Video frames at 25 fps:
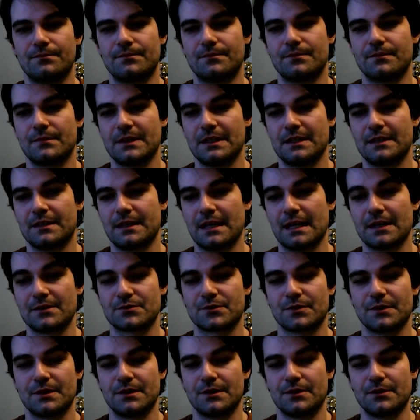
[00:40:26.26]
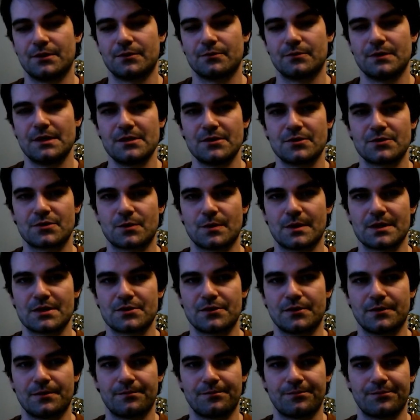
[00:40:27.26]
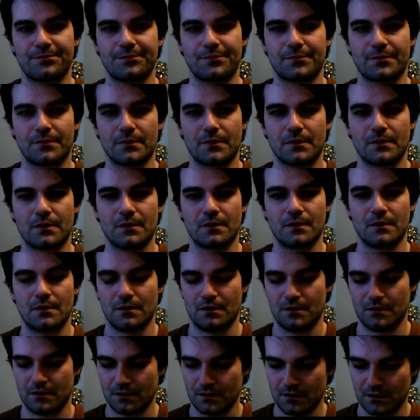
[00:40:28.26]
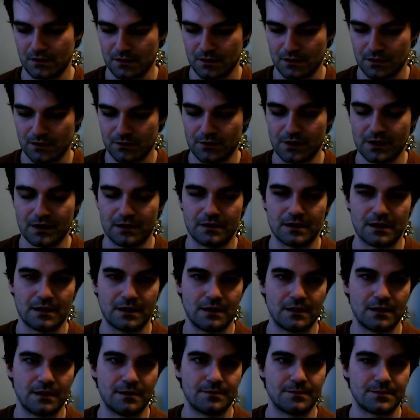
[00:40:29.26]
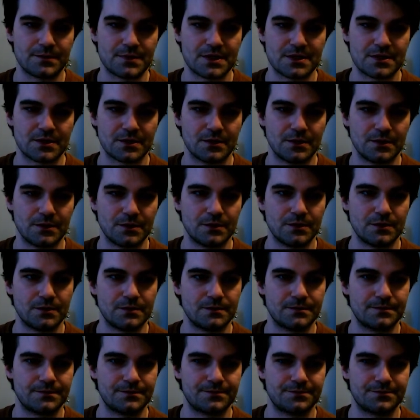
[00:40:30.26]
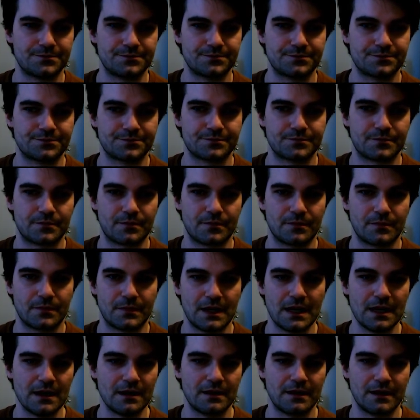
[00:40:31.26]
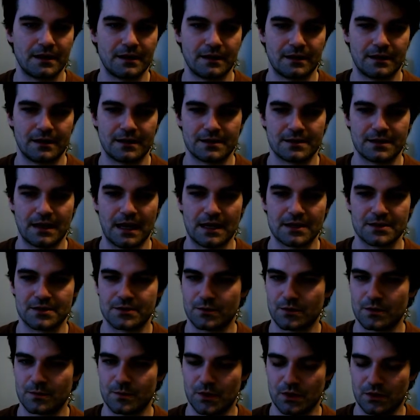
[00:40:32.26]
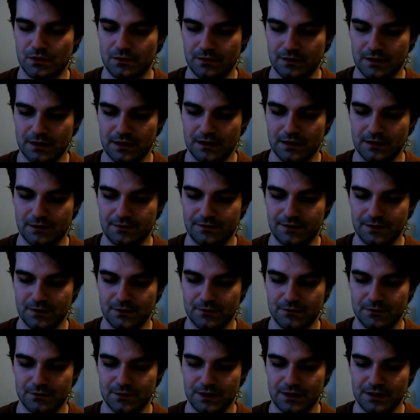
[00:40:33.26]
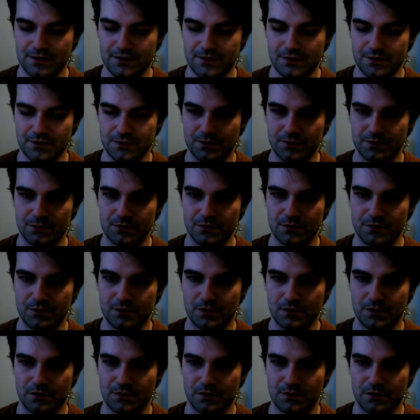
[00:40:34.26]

in answering your research question. Great. So yeah, as normal, feel free to